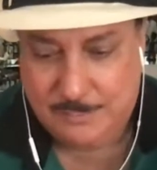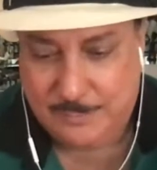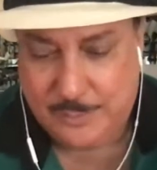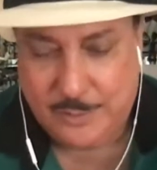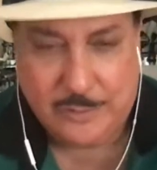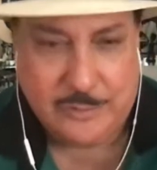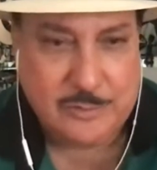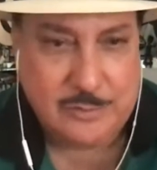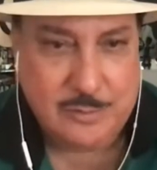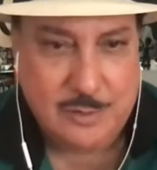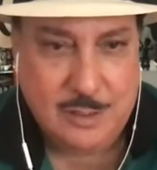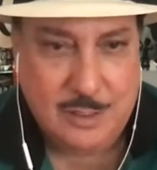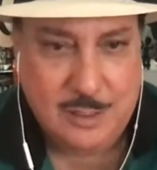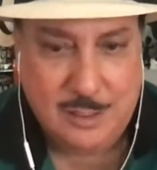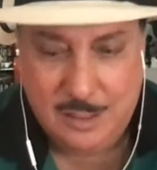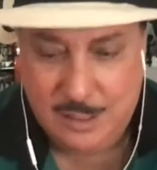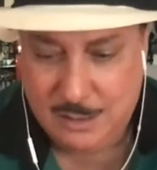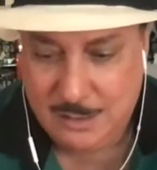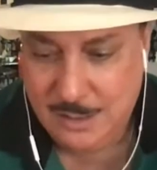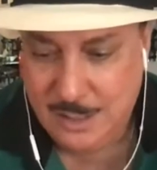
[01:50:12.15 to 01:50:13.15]

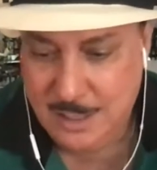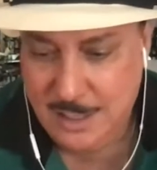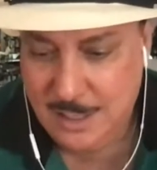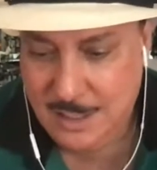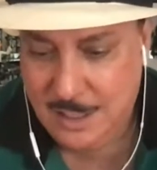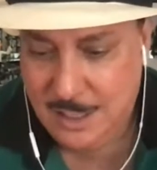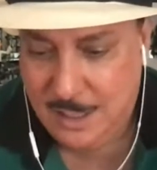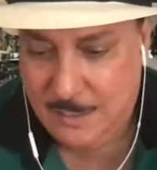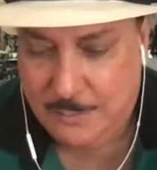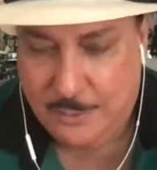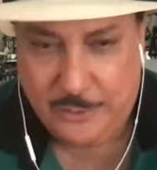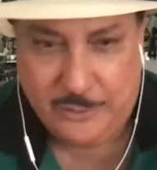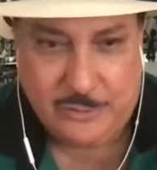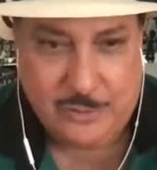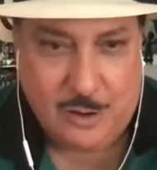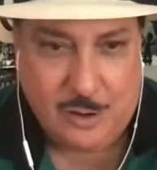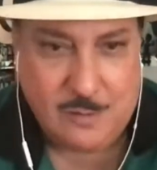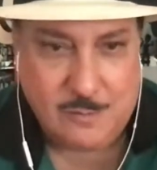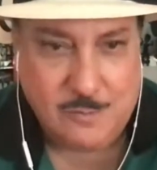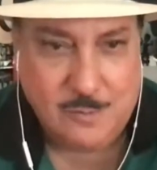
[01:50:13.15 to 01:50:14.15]

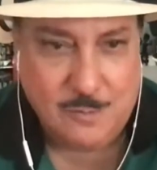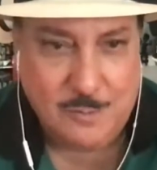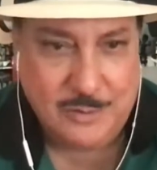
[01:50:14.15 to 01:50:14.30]
preserve them.